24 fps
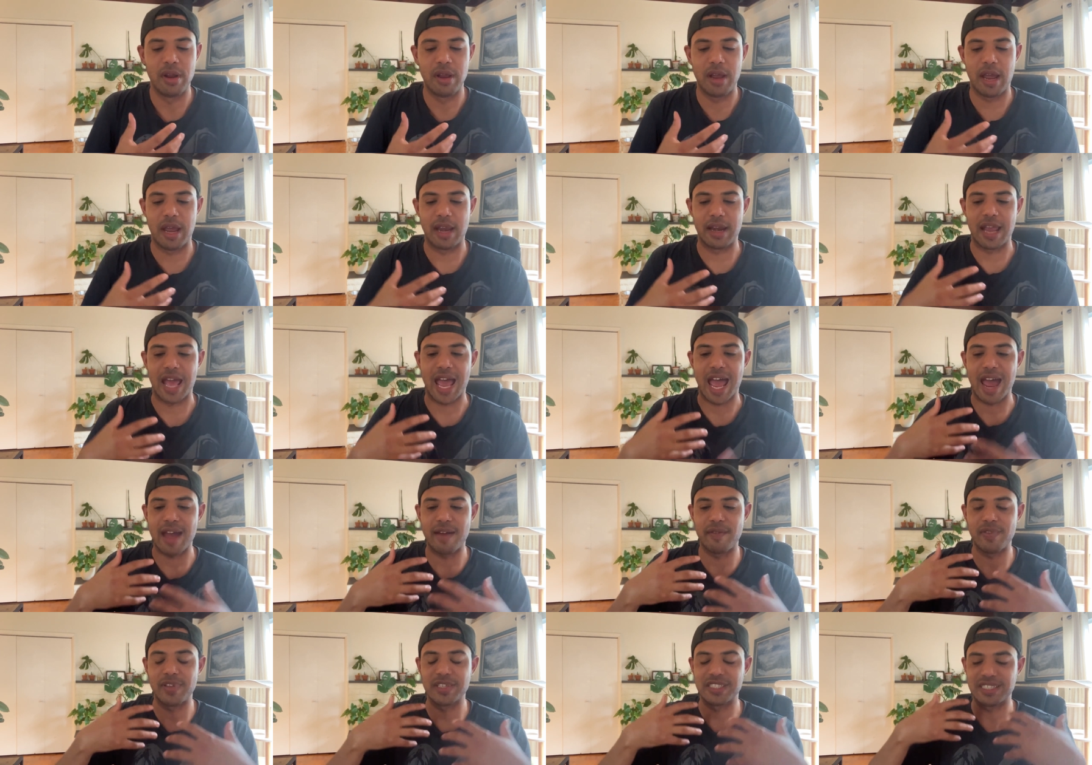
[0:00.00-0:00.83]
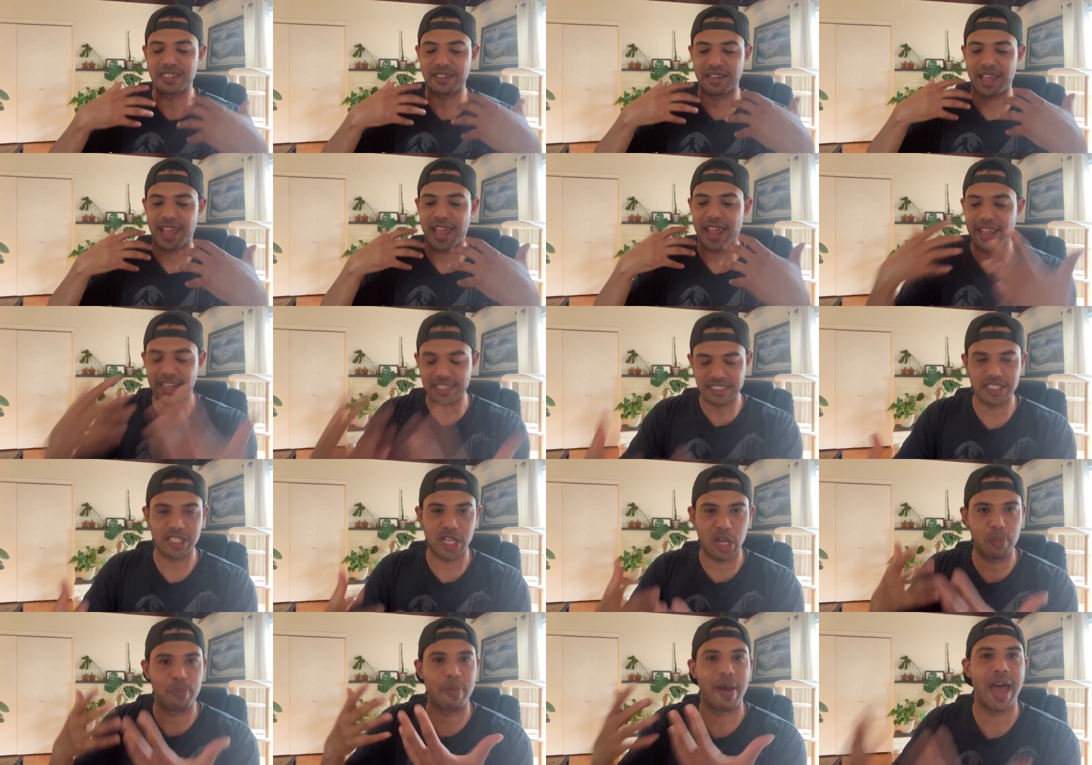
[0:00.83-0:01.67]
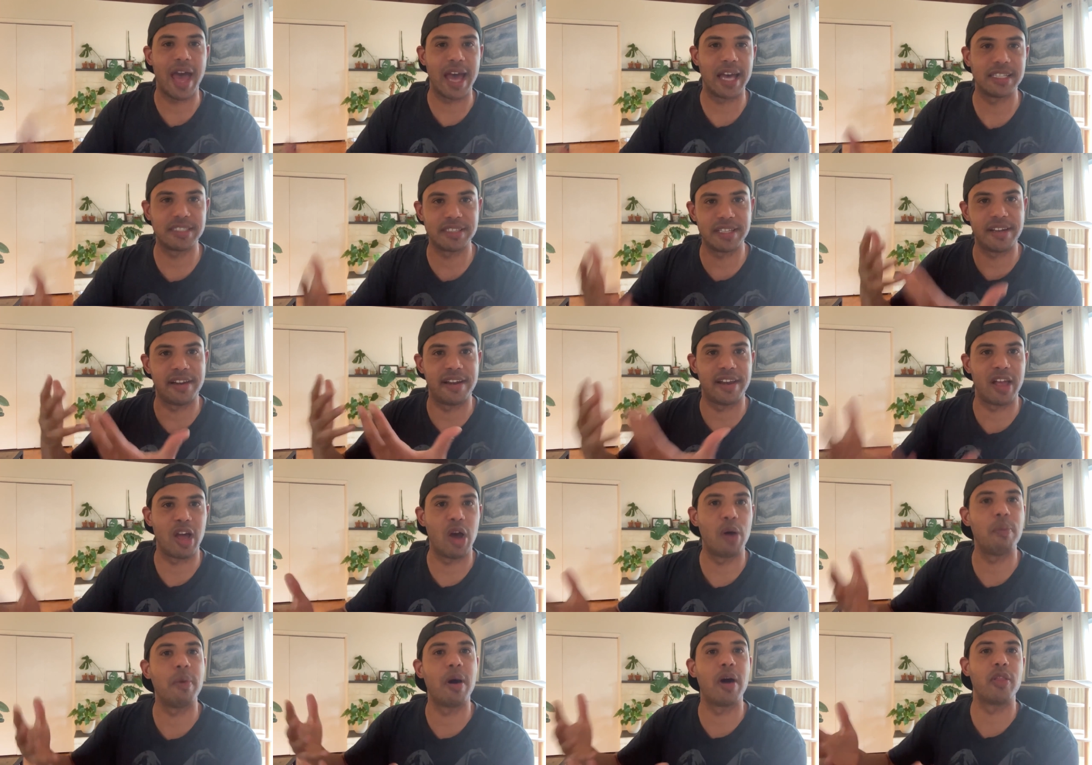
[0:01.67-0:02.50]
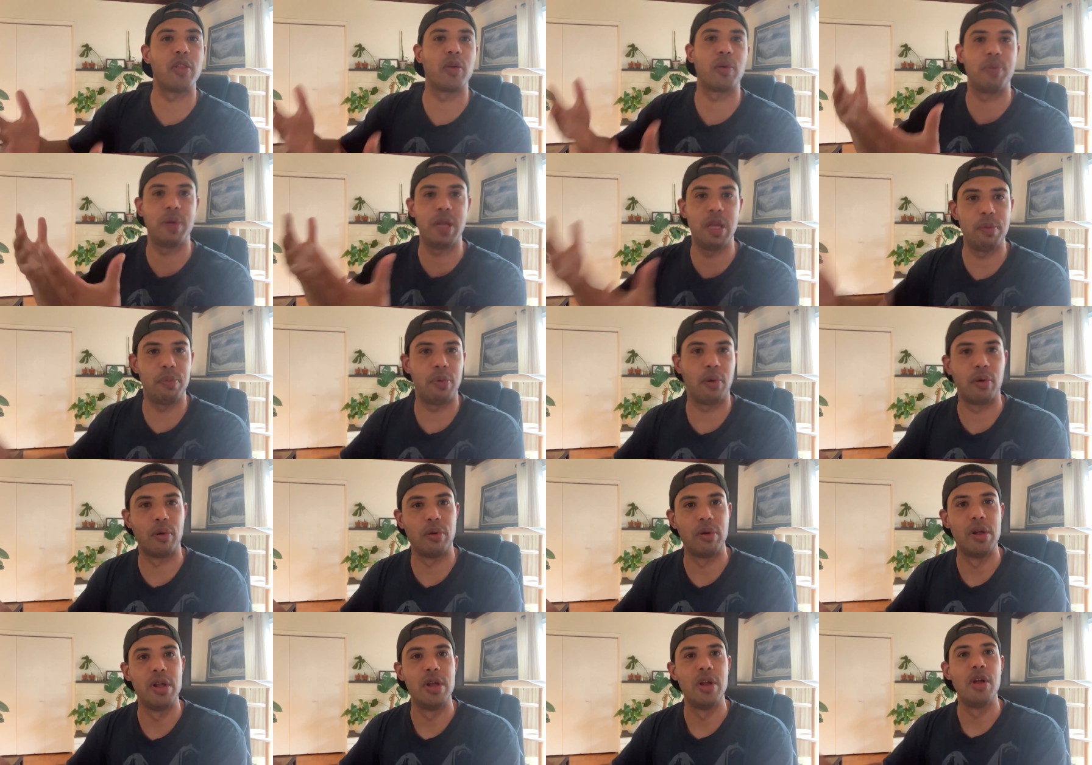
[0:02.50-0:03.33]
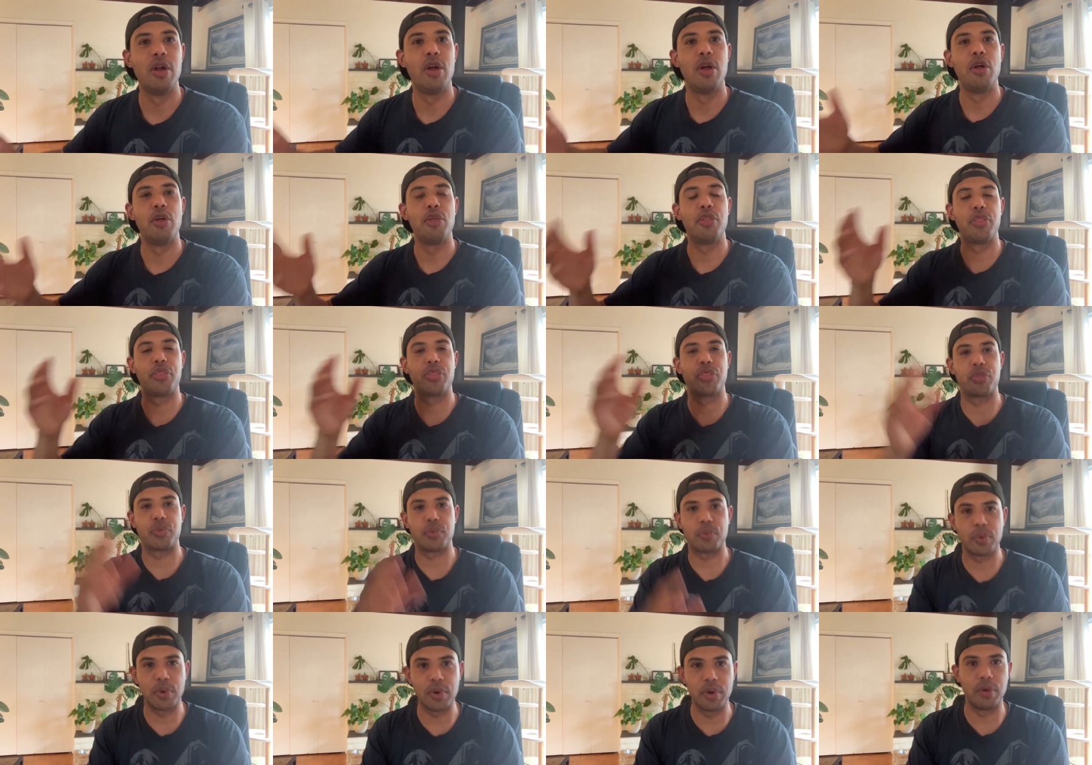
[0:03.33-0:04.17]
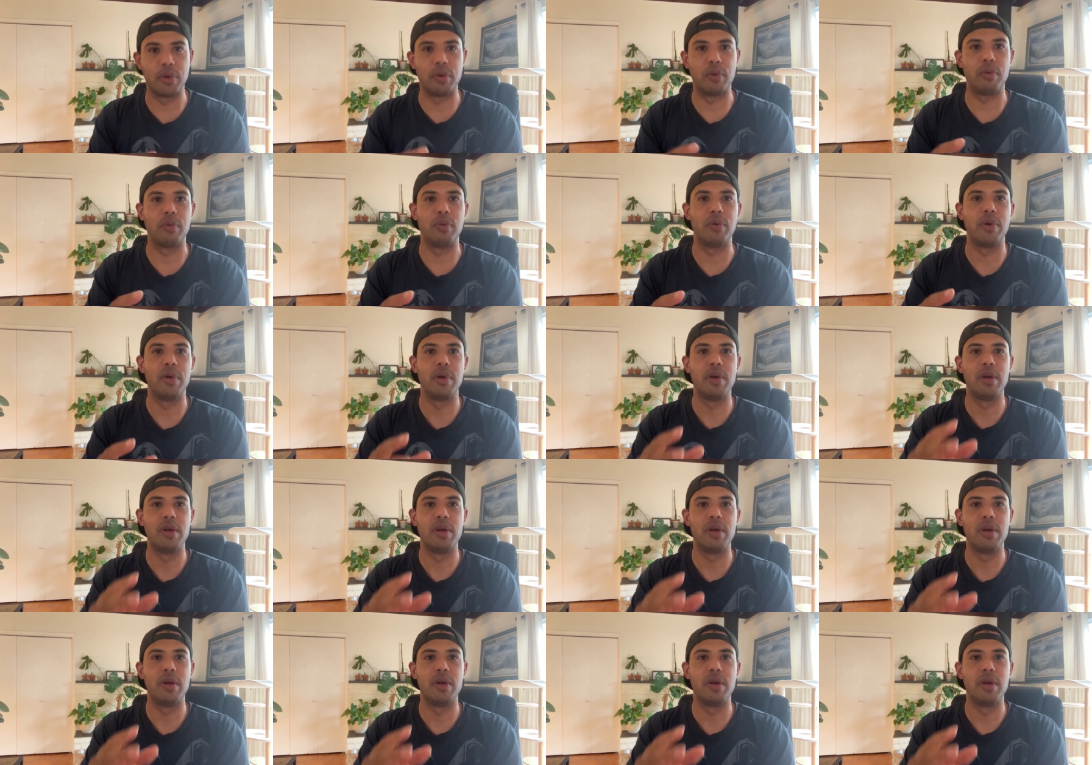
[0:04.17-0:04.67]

and have this enhanced capacity to help other people through,